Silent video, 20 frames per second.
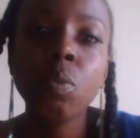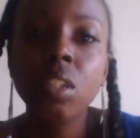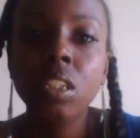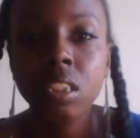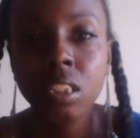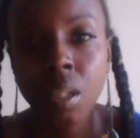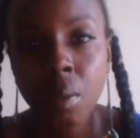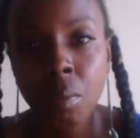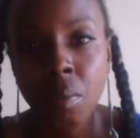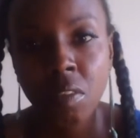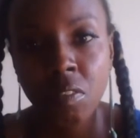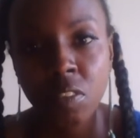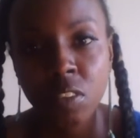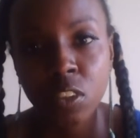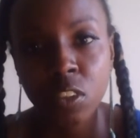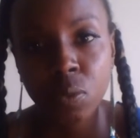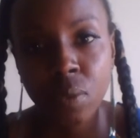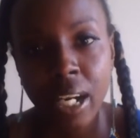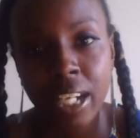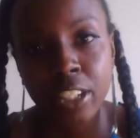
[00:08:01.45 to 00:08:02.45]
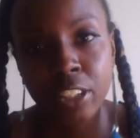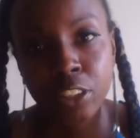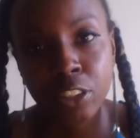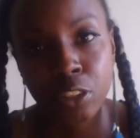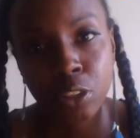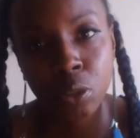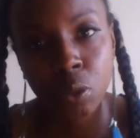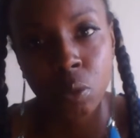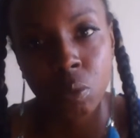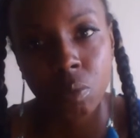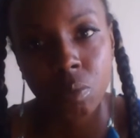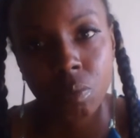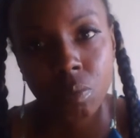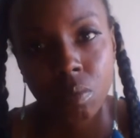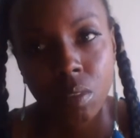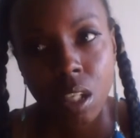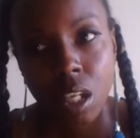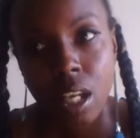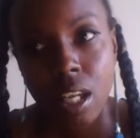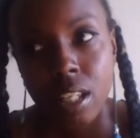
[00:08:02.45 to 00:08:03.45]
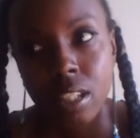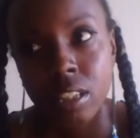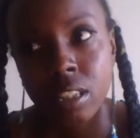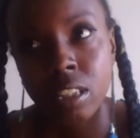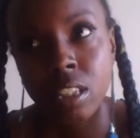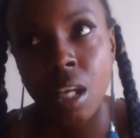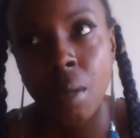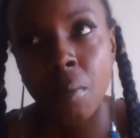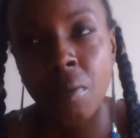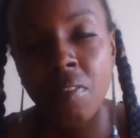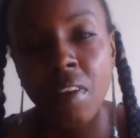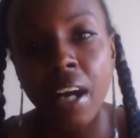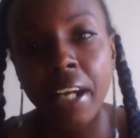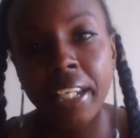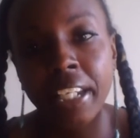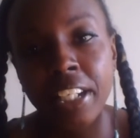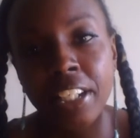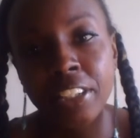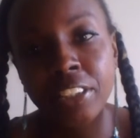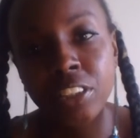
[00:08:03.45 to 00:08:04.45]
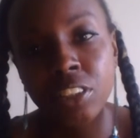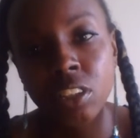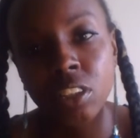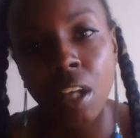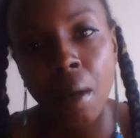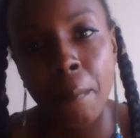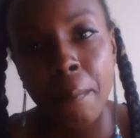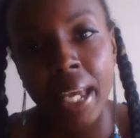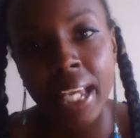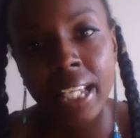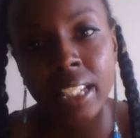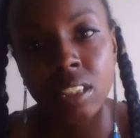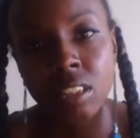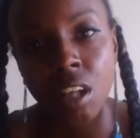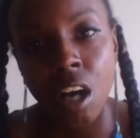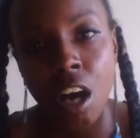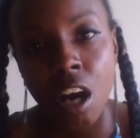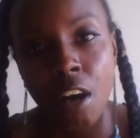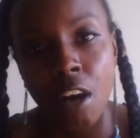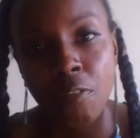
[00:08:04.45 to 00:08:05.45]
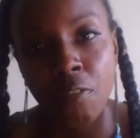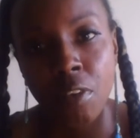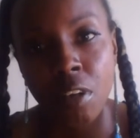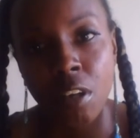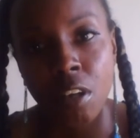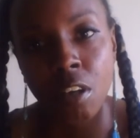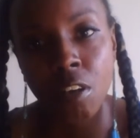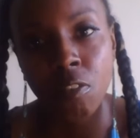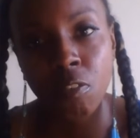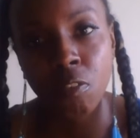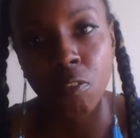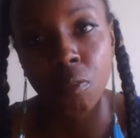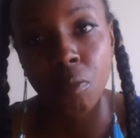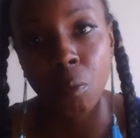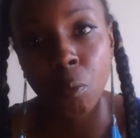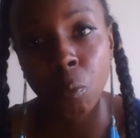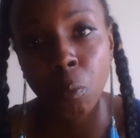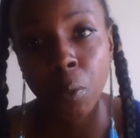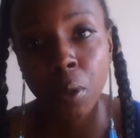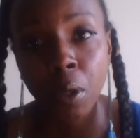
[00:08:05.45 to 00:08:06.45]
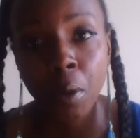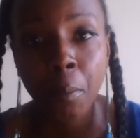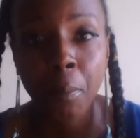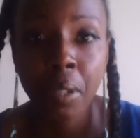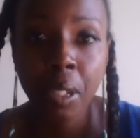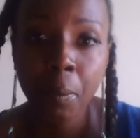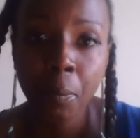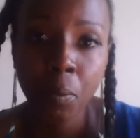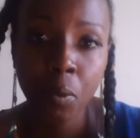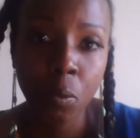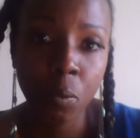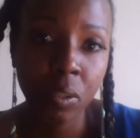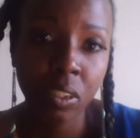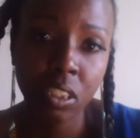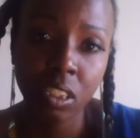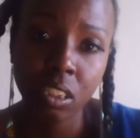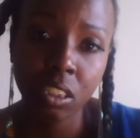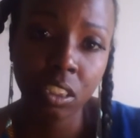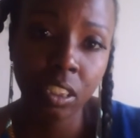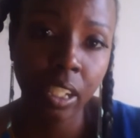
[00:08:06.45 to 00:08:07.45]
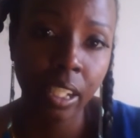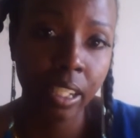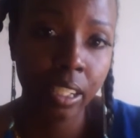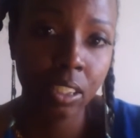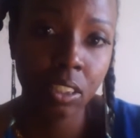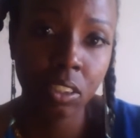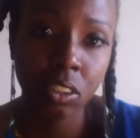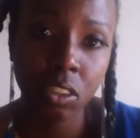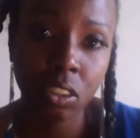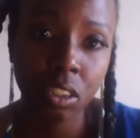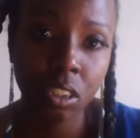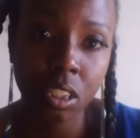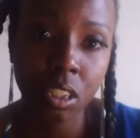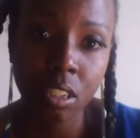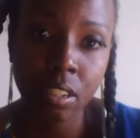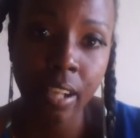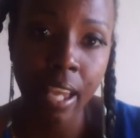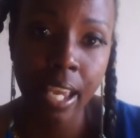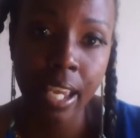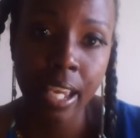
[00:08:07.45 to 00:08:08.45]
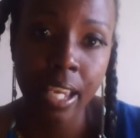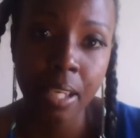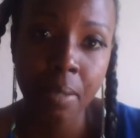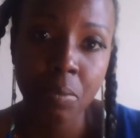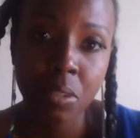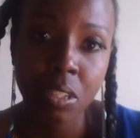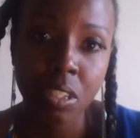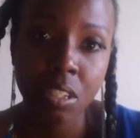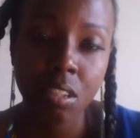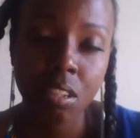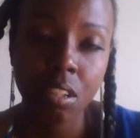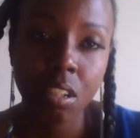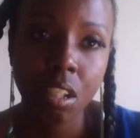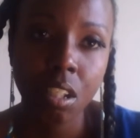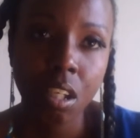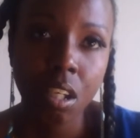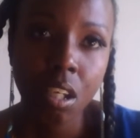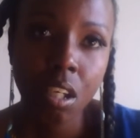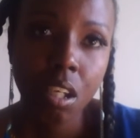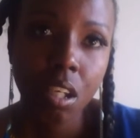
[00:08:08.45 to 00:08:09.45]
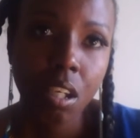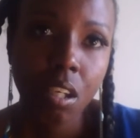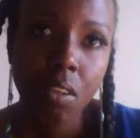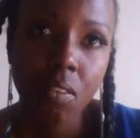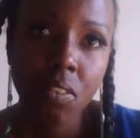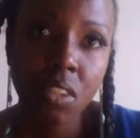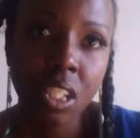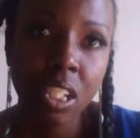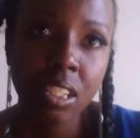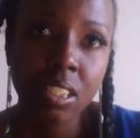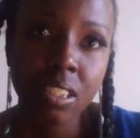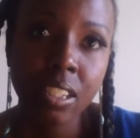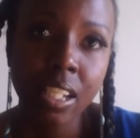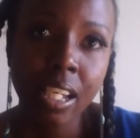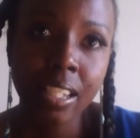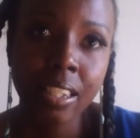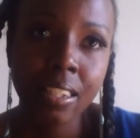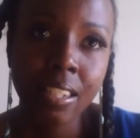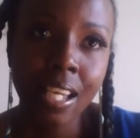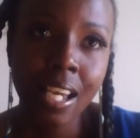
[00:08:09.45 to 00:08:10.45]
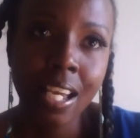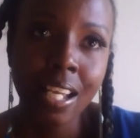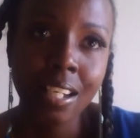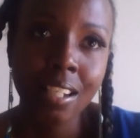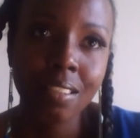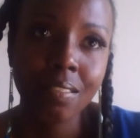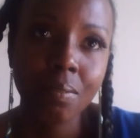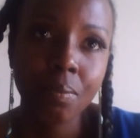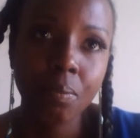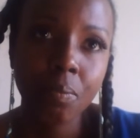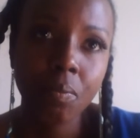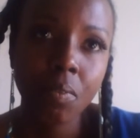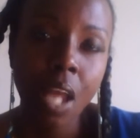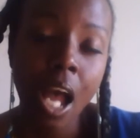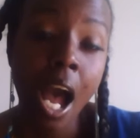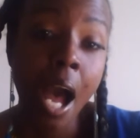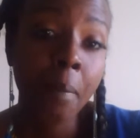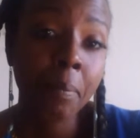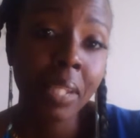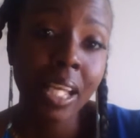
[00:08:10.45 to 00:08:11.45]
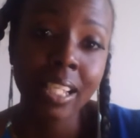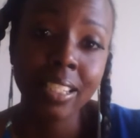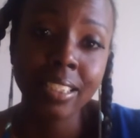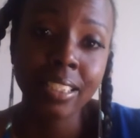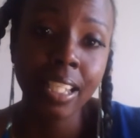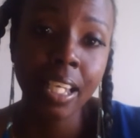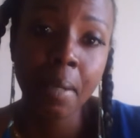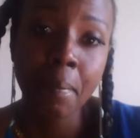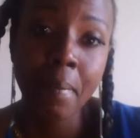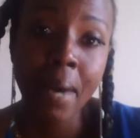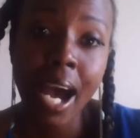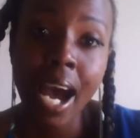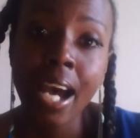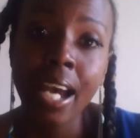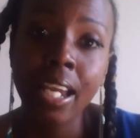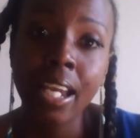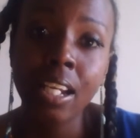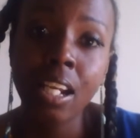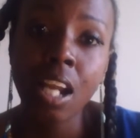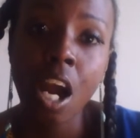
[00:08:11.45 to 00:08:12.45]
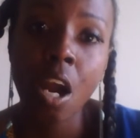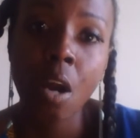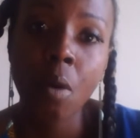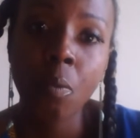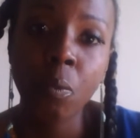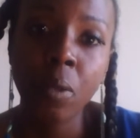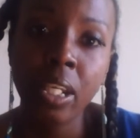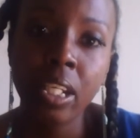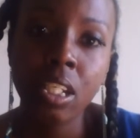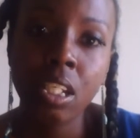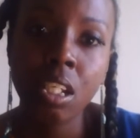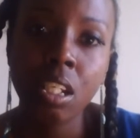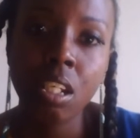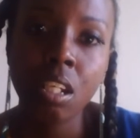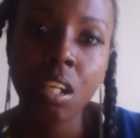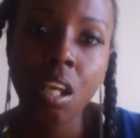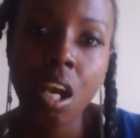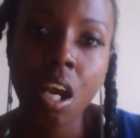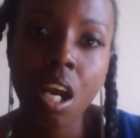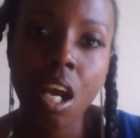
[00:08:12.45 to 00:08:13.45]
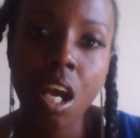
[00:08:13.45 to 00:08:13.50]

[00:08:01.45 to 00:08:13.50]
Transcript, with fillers: what some of us writers do. Some of our characters are based off of real people. We just change the names and things like that. I'm not saying mine are written